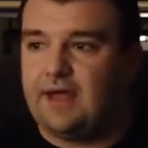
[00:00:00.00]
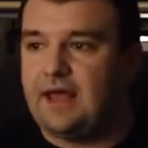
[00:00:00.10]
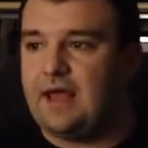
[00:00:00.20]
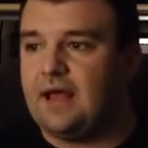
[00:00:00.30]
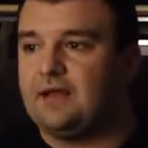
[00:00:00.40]

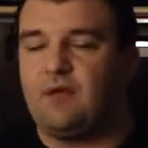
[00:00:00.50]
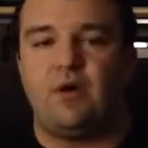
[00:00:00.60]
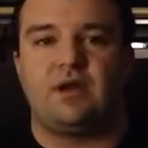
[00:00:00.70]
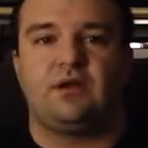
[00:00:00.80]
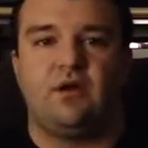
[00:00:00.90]
and they
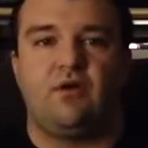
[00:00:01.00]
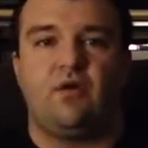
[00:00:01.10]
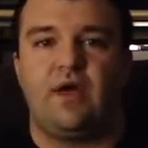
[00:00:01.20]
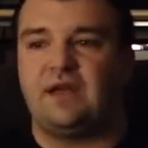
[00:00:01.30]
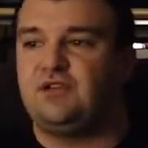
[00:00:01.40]
want to
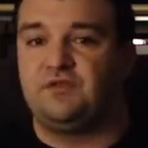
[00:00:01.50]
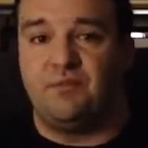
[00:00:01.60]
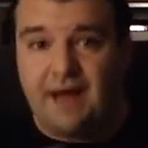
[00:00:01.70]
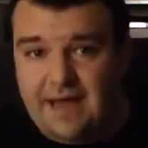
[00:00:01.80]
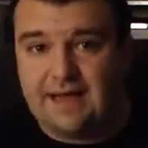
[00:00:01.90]
go and use
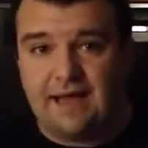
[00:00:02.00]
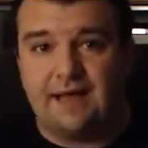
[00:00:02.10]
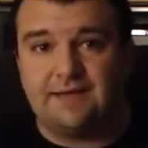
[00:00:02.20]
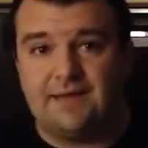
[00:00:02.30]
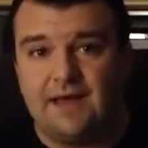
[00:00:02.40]
my
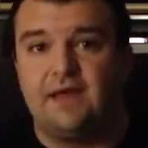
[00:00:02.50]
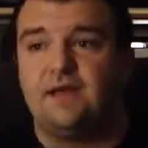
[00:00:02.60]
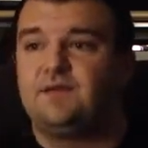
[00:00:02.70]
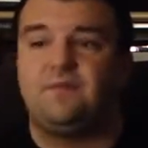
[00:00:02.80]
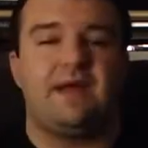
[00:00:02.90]
content
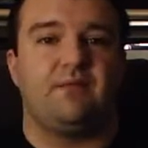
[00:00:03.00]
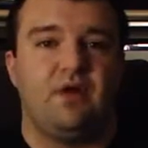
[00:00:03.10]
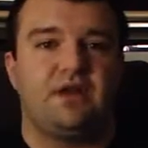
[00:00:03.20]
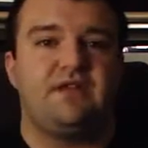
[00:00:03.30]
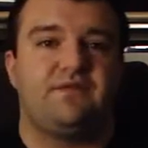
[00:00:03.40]
to make
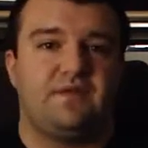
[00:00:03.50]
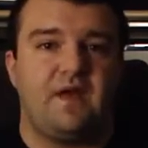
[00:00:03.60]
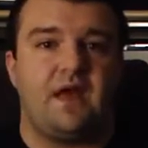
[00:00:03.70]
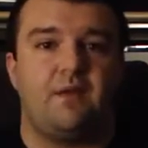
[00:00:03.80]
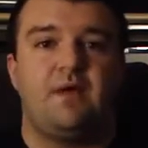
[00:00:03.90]
money for
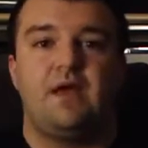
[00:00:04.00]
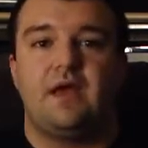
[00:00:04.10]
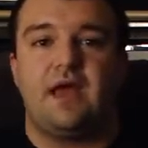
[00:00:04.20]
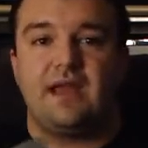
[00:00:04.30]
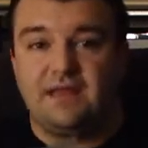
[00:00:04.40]
them.
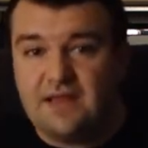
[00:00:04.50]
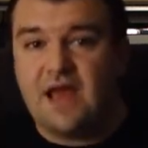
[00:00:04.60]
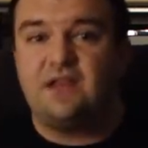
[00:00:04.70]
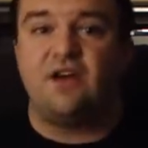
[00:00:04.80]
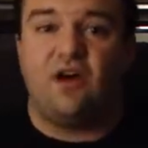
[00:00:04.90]
And
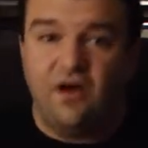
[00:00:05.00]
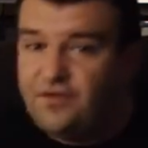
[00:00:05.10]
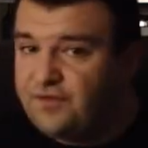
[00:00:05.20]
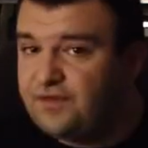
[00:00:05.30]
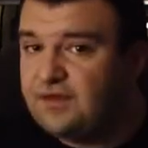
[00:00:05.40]
then the
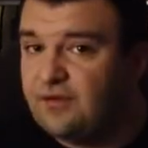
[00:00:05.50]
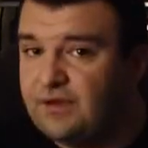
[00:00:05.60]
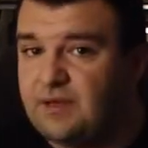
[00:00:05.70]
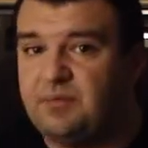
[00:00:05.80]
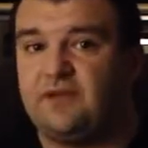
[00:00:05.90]
other thing that
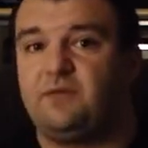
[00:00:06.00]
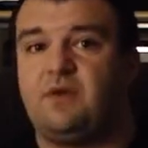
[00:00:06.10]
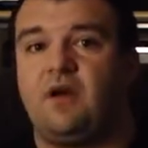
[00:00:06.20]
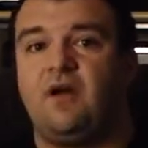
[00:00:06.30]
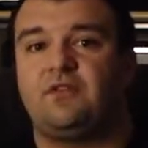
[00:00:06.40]
really pissed me
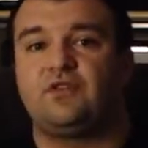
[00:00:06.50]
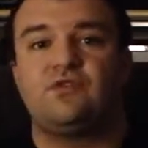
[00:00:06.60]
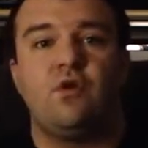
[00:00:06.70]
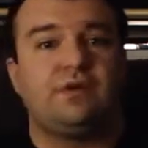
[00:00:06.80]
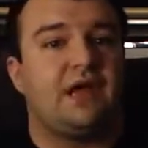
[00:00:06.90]
off, there's
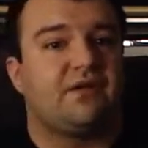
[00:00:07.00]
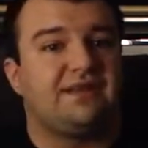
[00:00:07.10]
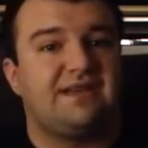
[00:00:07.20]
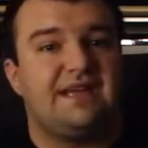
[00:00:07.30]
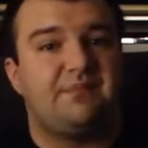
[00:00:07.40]
no
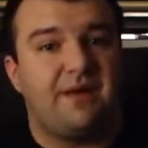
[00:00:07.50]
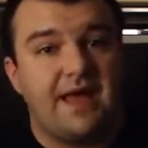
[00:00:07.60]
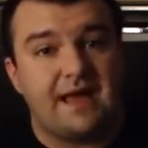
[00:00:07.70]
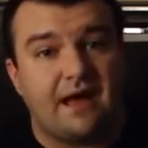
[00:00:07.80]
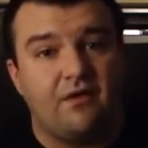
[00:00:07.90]
guaranteed
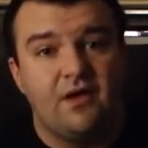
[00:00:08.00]
payout.